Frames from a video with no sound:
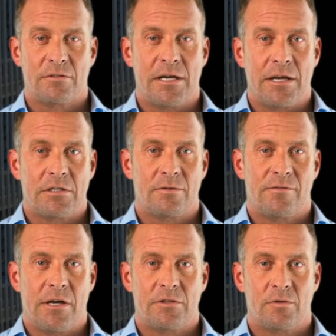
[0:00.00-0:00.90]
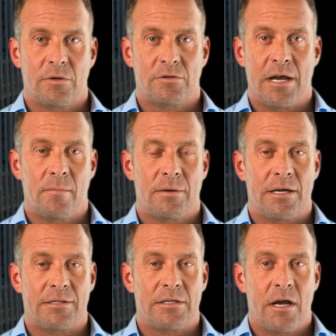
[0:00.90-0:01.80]
resilience professionals whose
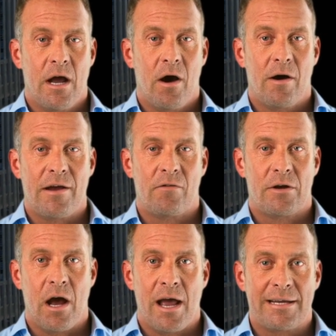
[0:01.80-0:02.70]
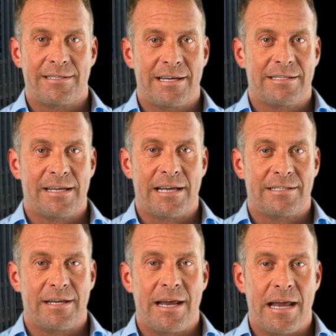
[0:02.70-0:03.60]
companies are either an ICT
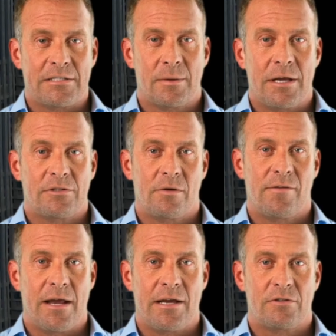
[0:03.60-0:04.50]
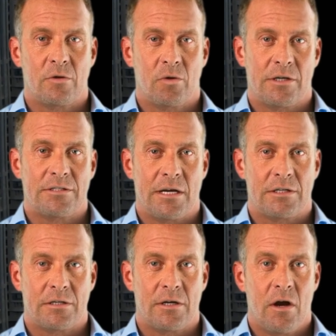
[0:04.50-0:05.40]
TSP to a financial
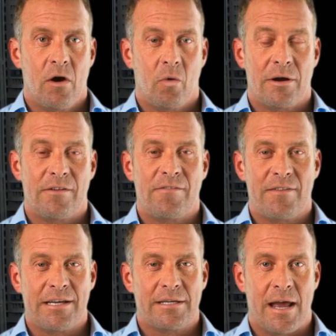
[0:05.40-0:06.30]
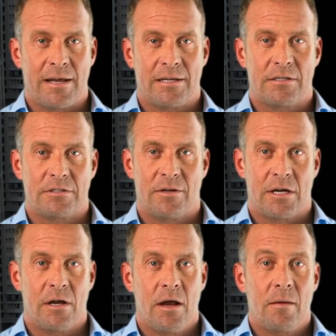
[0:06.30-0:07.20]
organization or in the fintech
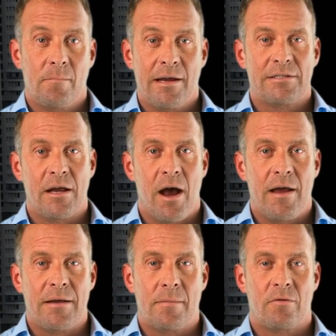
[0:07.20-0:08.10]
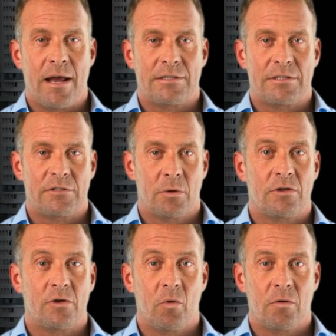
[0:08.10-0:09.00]
industry must align their practices
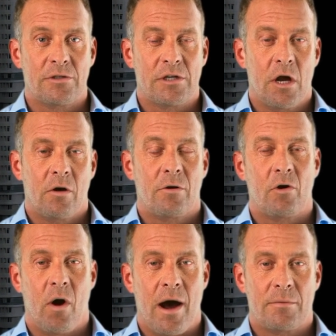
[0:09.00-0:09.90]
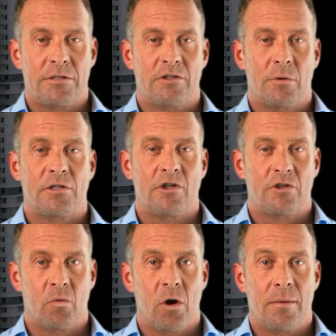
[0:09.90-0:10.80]
DORA's requirements to
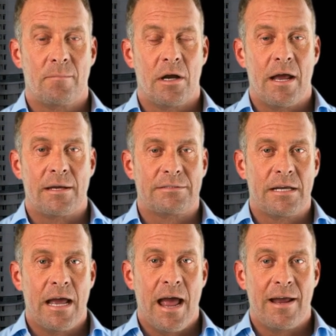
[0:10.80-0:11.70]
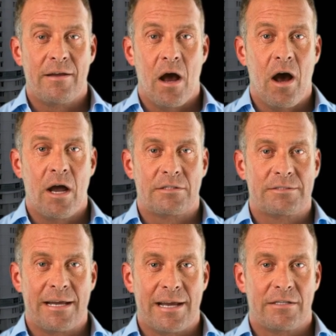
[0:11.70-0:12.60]
ensure compliance and enhance
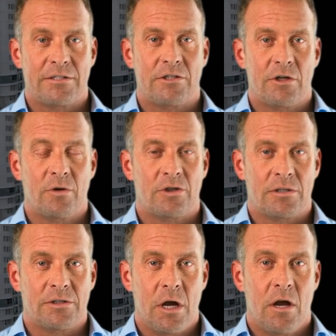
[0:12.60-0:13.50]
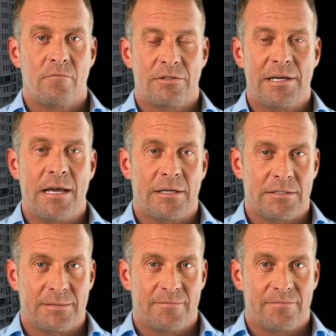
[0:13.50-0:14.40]
their institution's
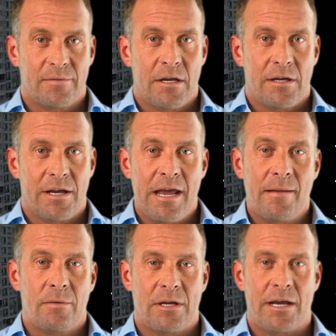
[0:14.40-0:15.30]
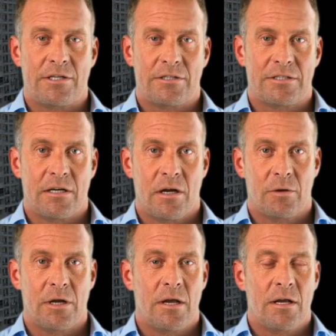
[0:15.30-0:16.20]
resilience. Key implications
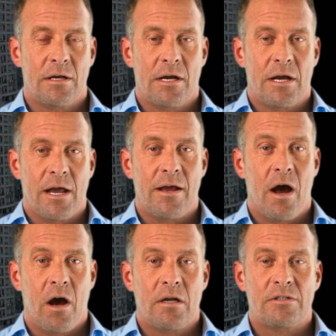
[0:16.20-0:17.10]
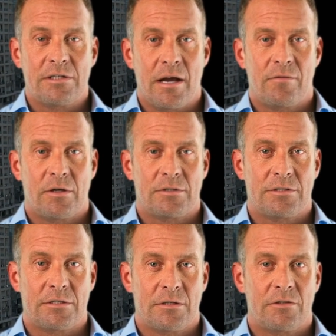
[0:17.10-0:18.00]
include enhanced
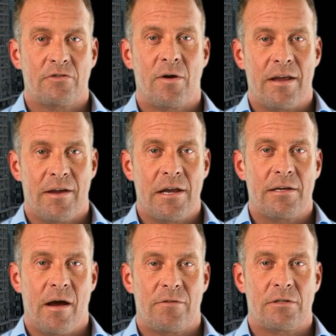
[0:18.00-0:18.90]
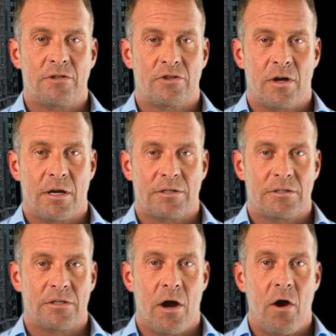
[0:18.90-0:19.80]
governance, strengthening governance
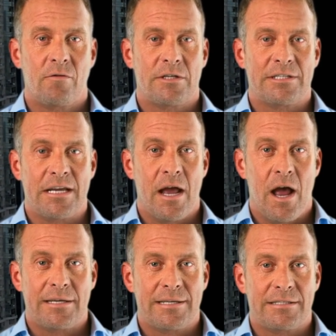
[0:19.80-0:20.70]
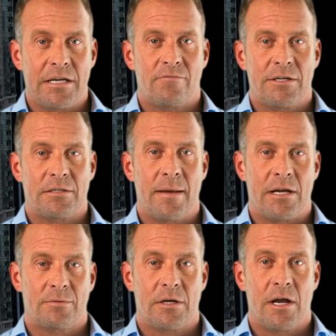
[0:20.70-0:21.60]
structures to oversee ICT risk
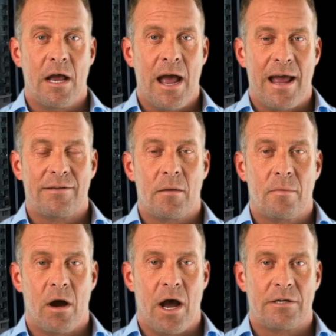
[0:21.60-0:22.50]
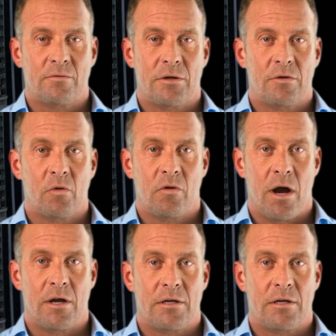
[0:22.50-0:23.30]
management and compliance with DORA.